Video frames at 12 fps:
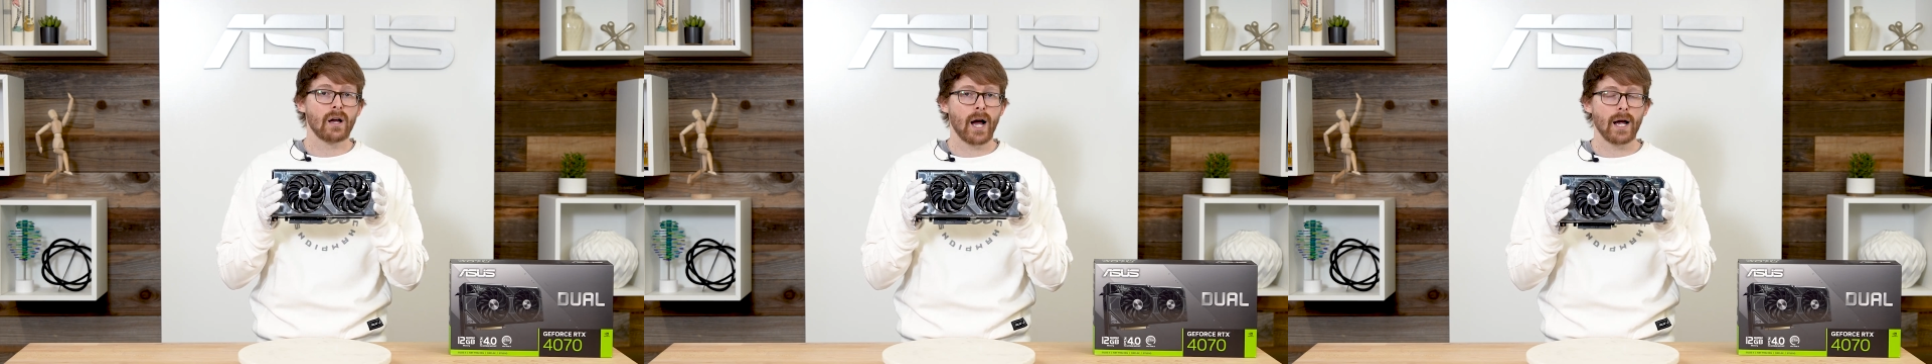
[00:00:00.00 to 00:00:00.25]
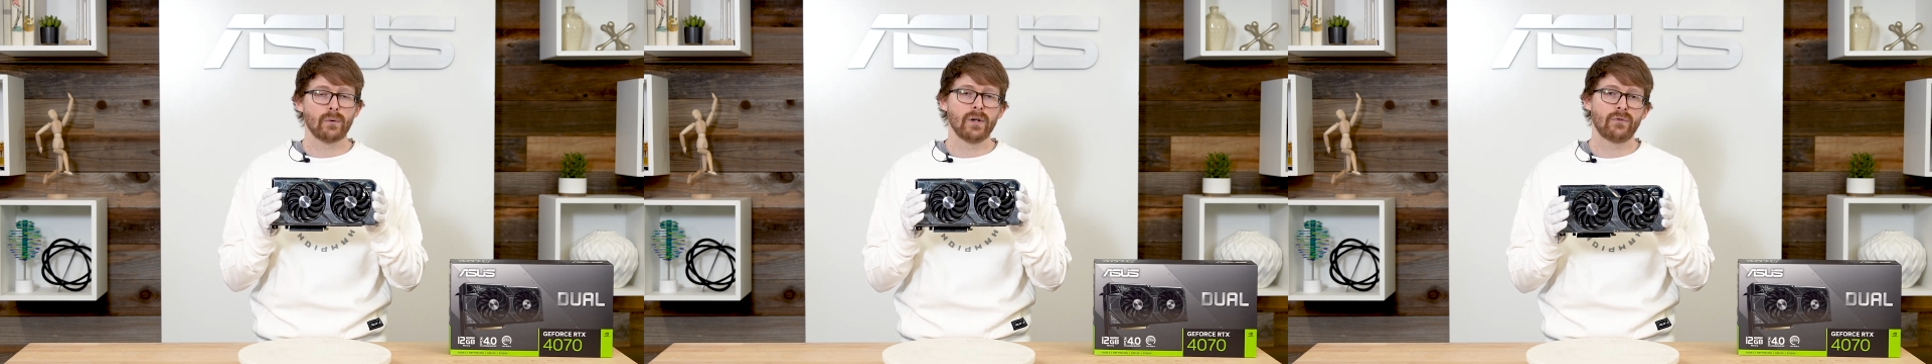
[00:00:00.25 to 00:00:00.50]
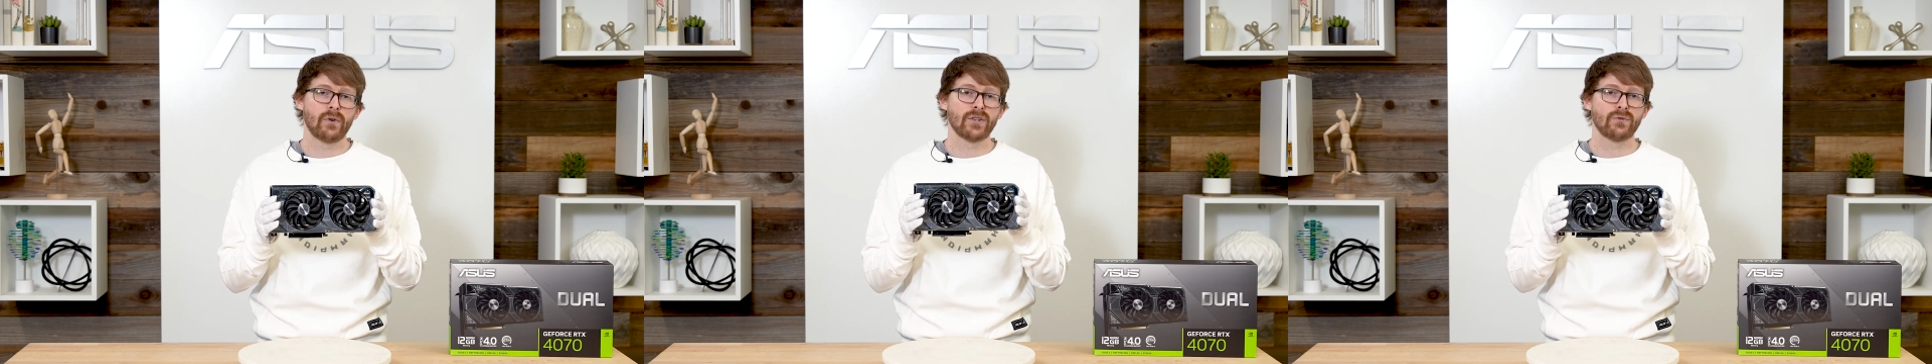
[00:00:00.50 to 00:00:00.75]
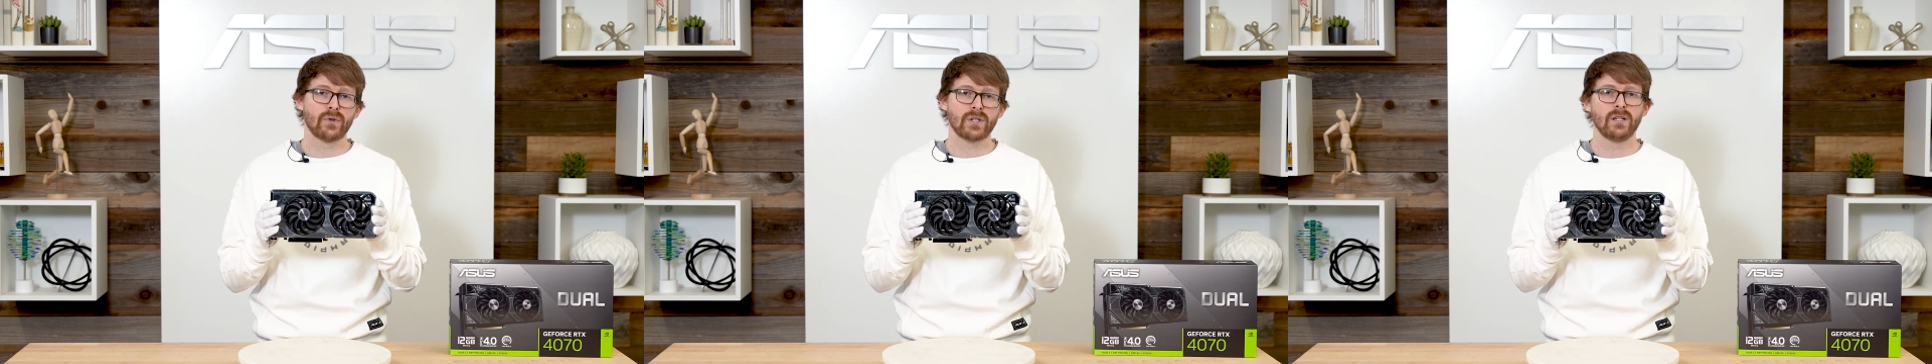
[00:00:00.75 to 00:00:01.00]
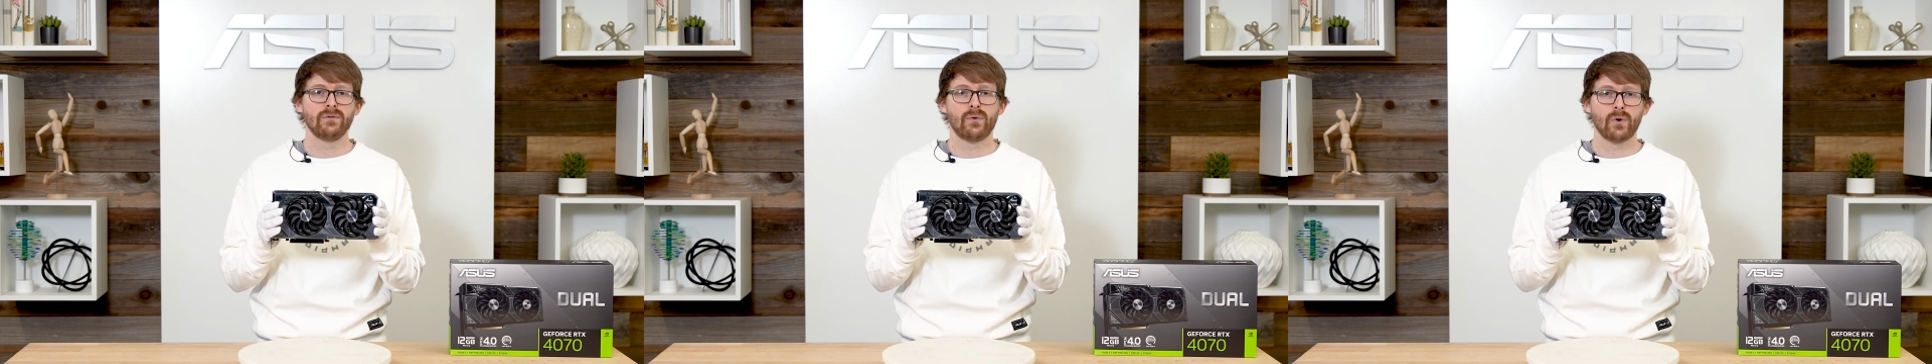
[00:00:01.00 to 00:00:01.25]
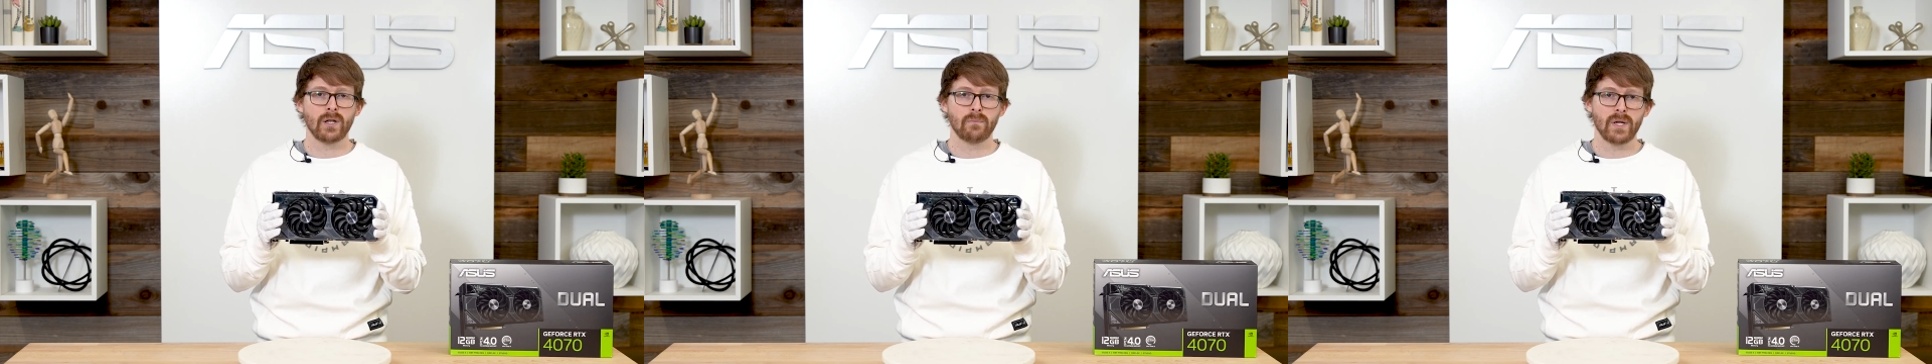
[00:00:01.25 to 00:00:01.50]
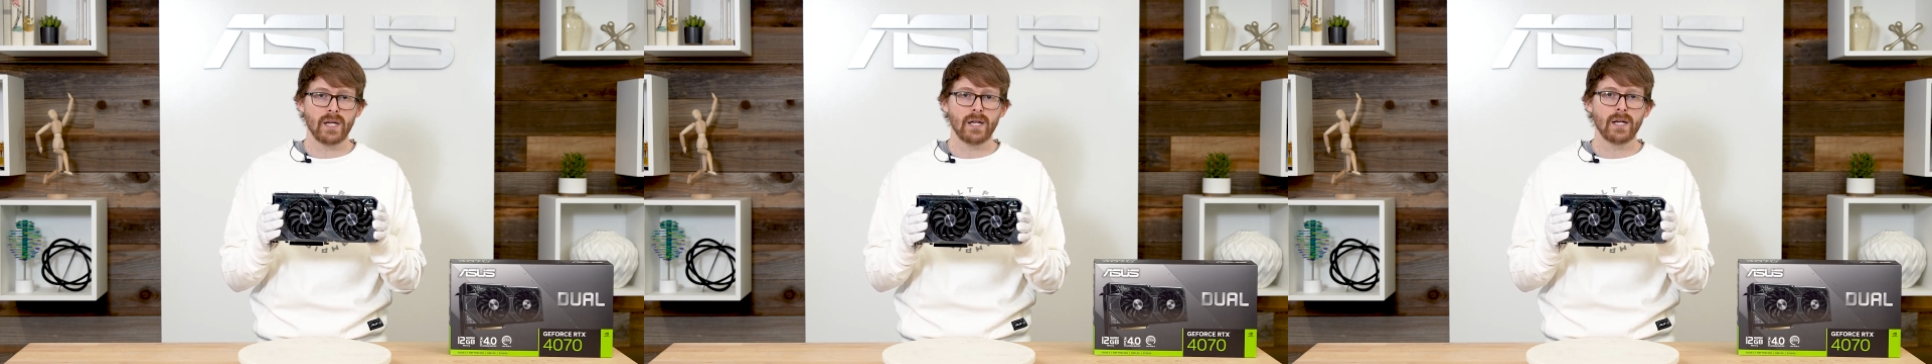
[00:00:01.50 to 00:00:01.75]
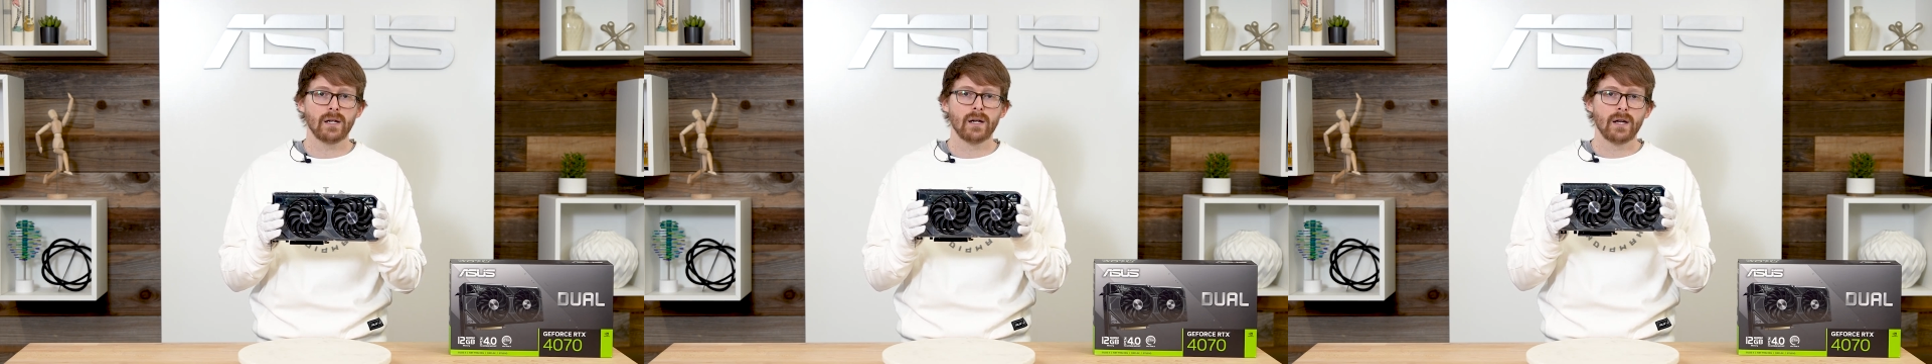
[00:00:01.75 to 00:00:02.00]
high refresh
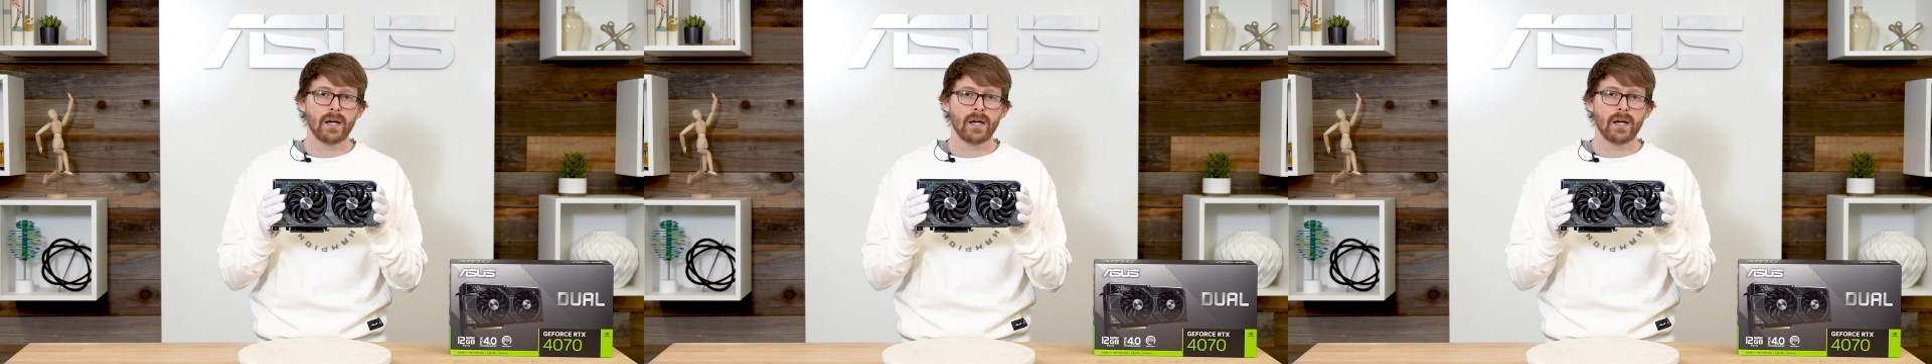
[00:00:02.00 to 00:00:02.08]
1440p